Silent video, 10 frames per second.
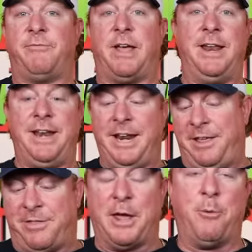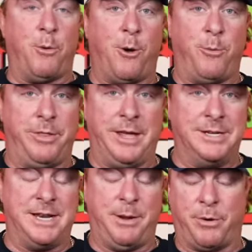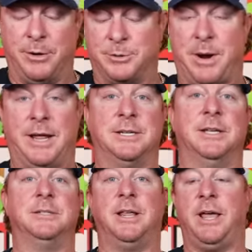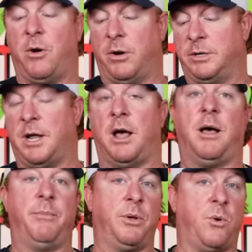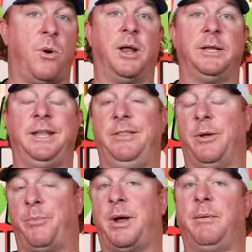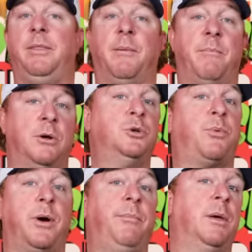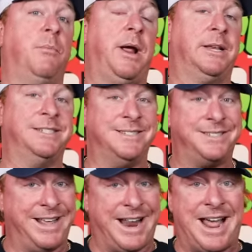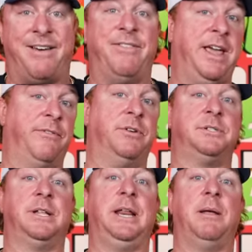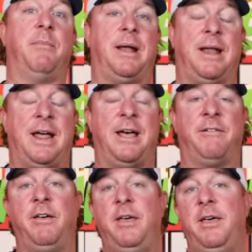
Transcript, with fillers: find anything wrong with these Nepros ratchets. They are top quality. They're probably the most premium ratchets that I've ever seen in my life.